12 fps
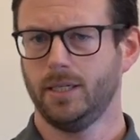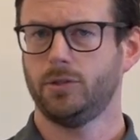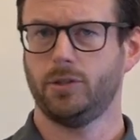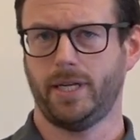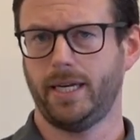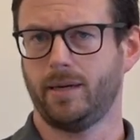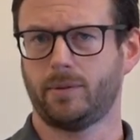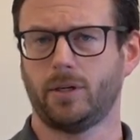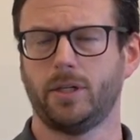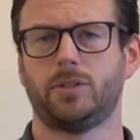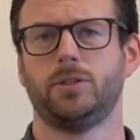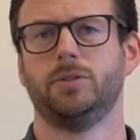Today I'm
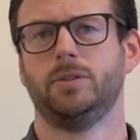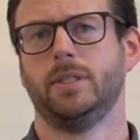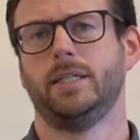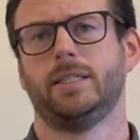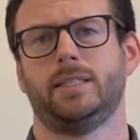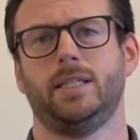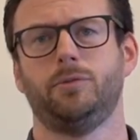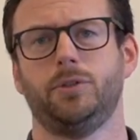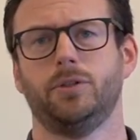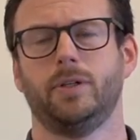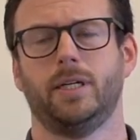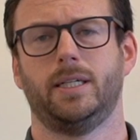going to give
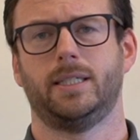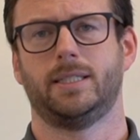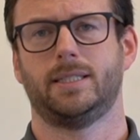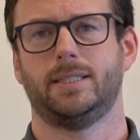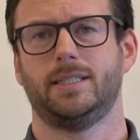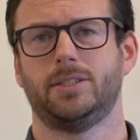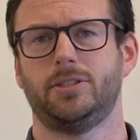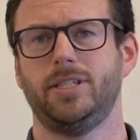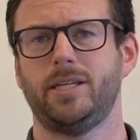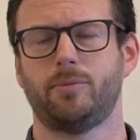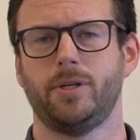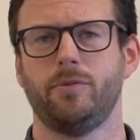you a
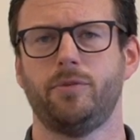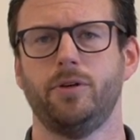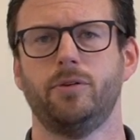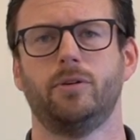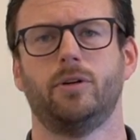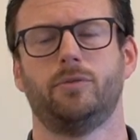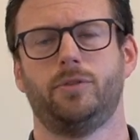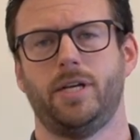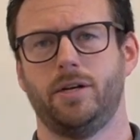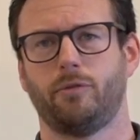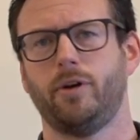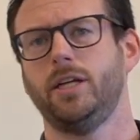sneak preview of the
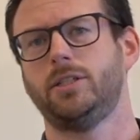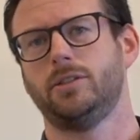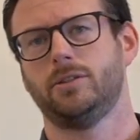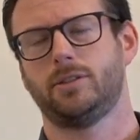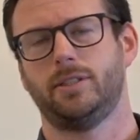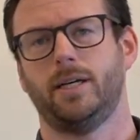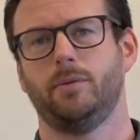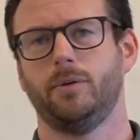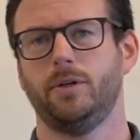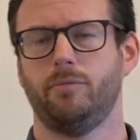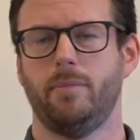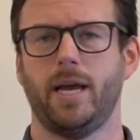innovations that
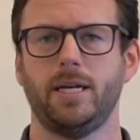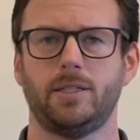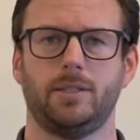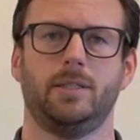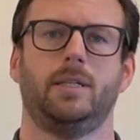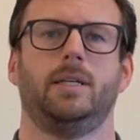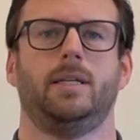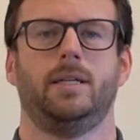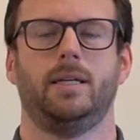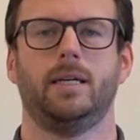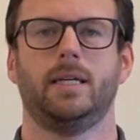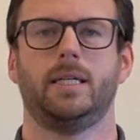we've made
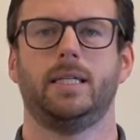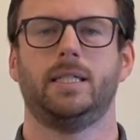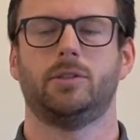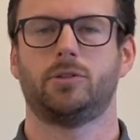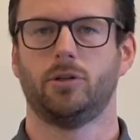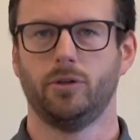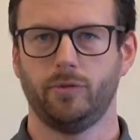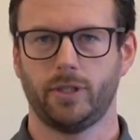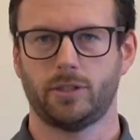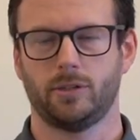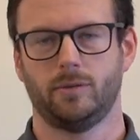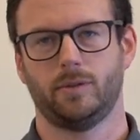in
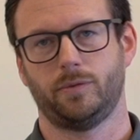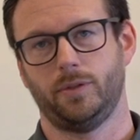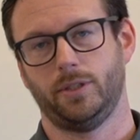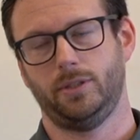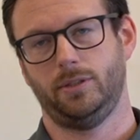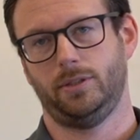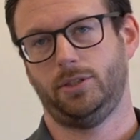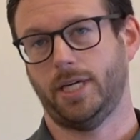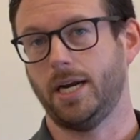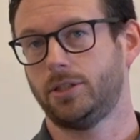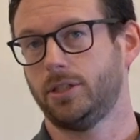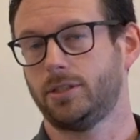solving some of the
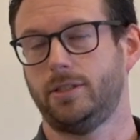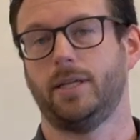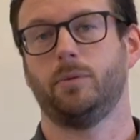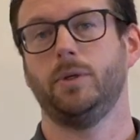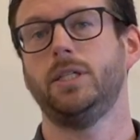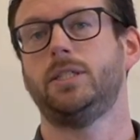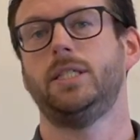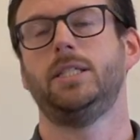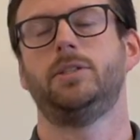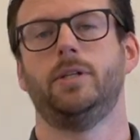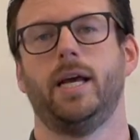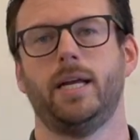challenges that we see
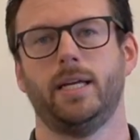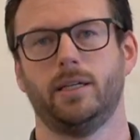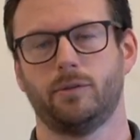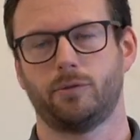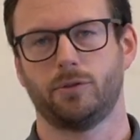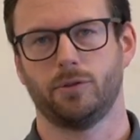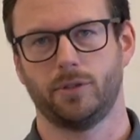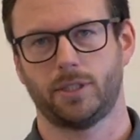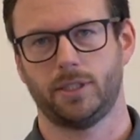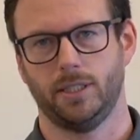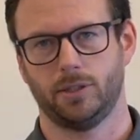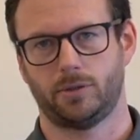today in the
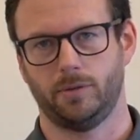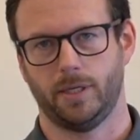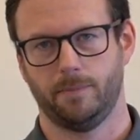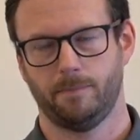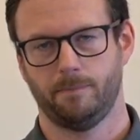photonics industry.